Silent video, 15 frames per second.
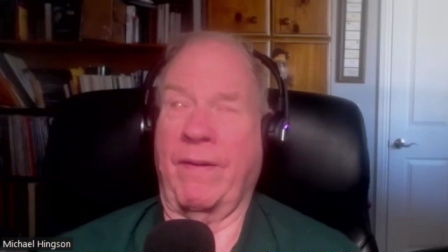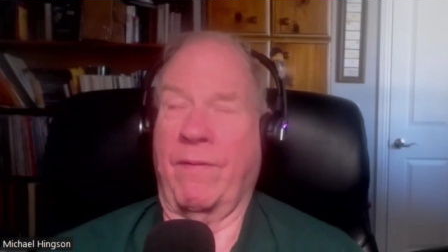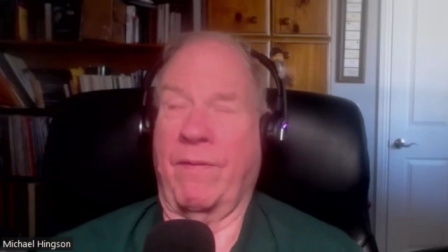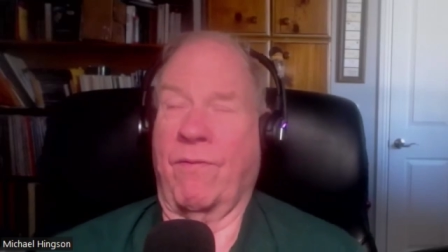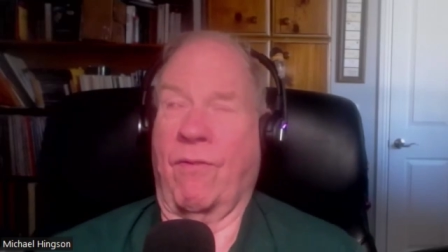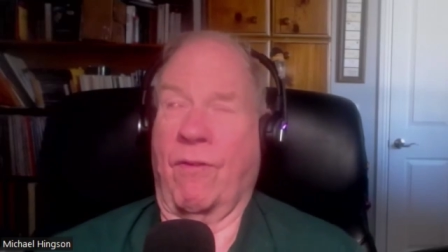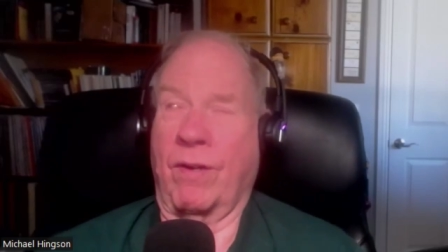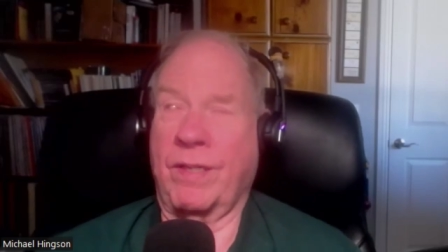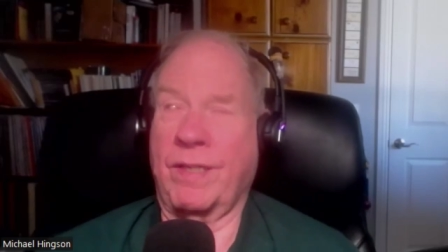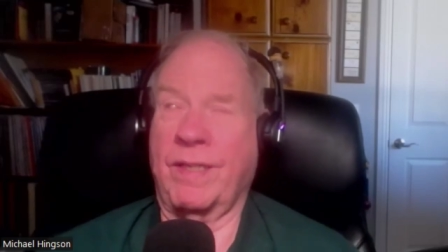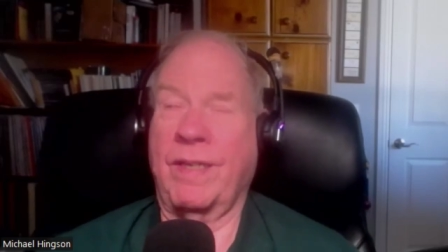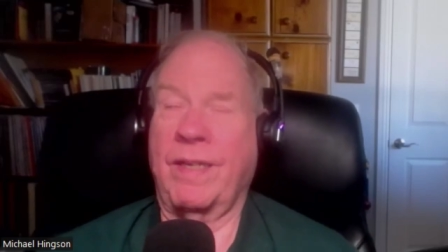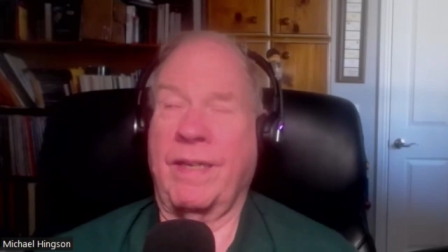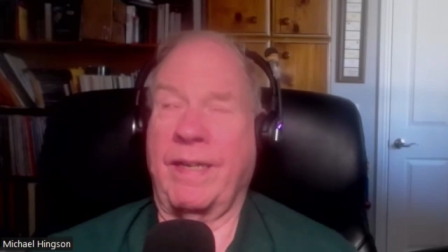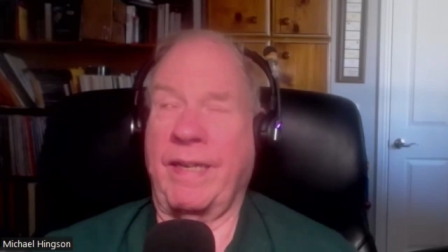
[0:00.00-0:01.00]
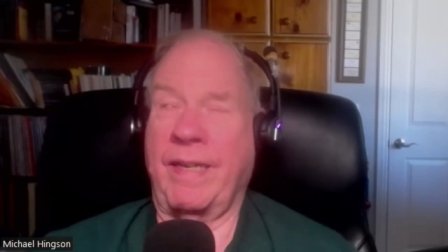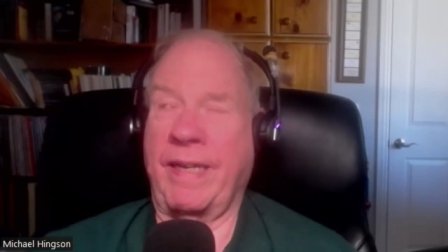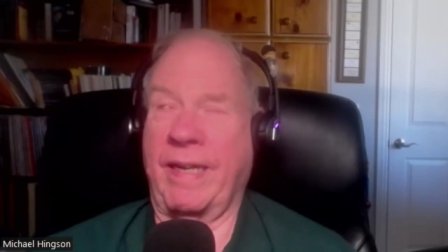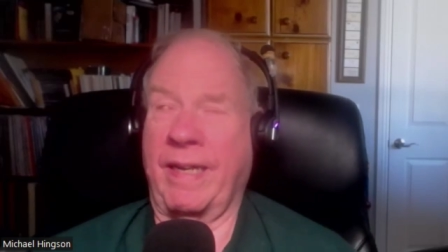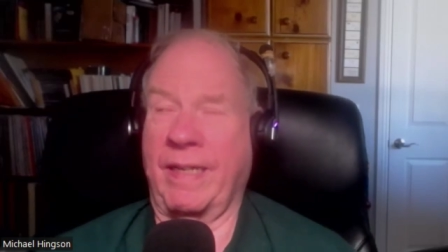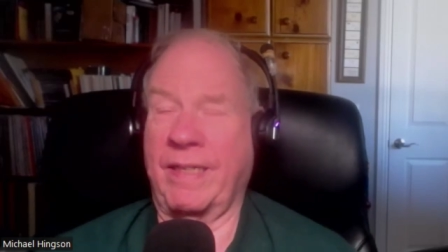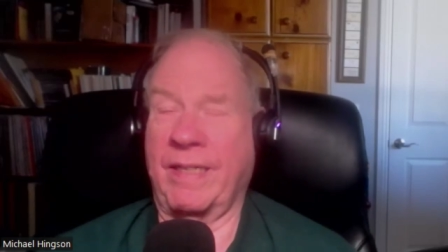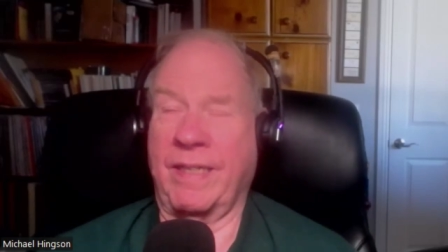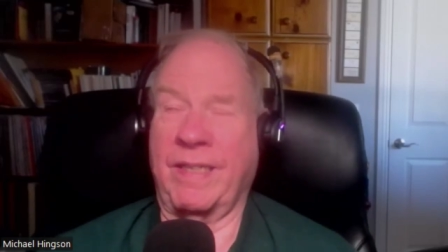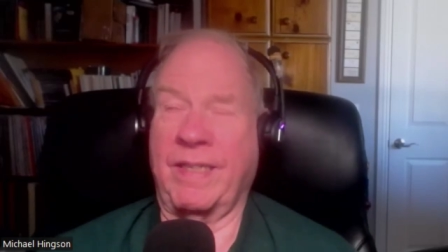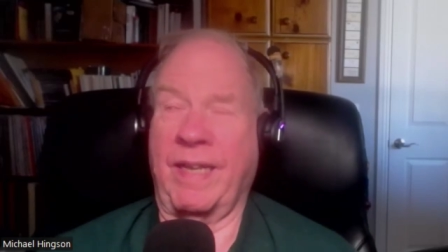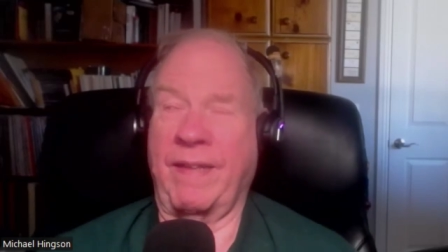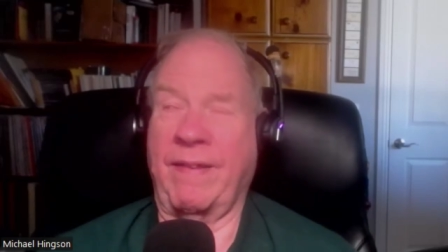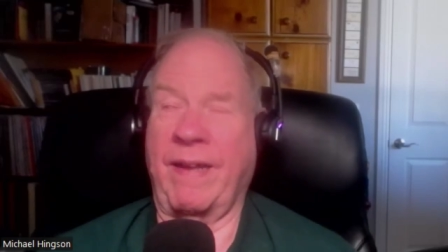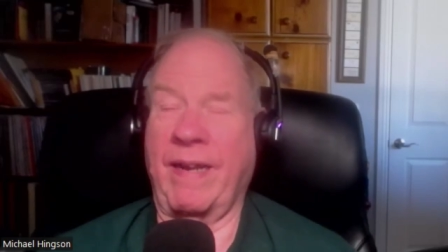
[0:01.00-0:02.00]
And of course, needless to
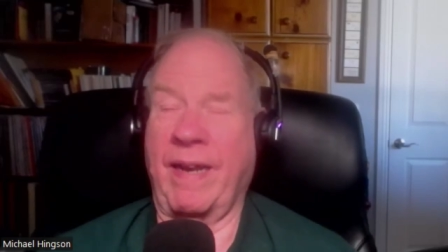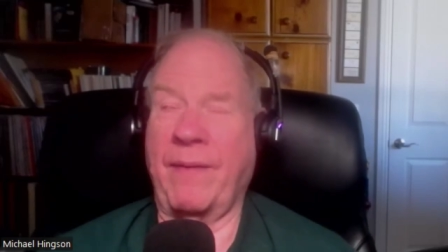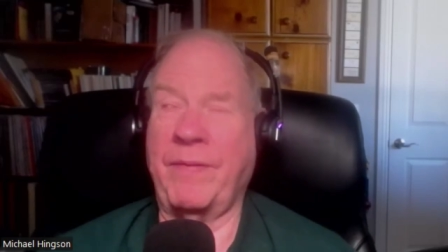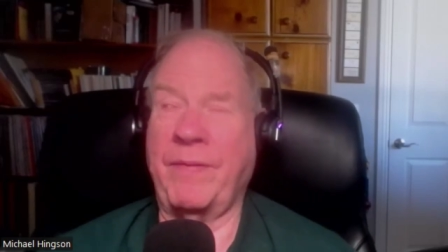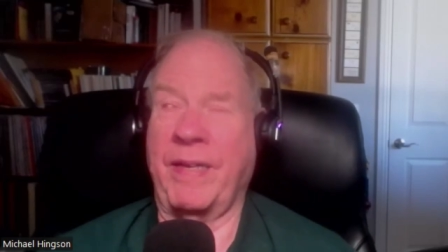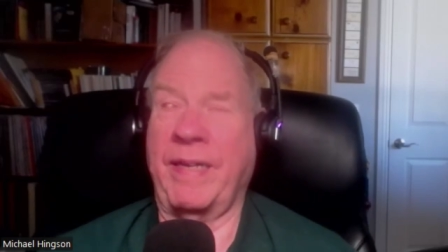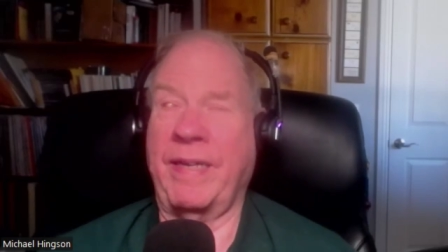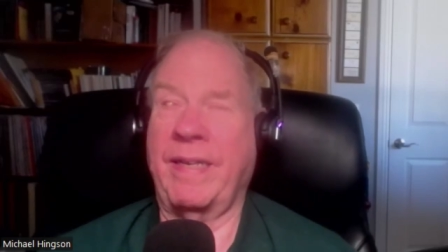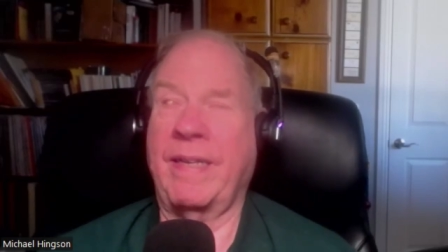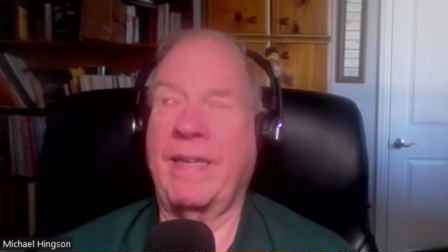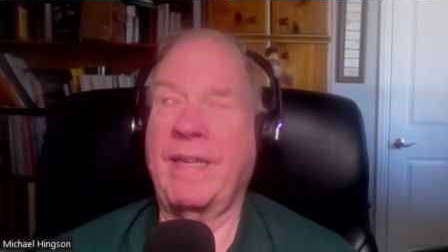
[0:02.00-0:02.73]
say, they loved it.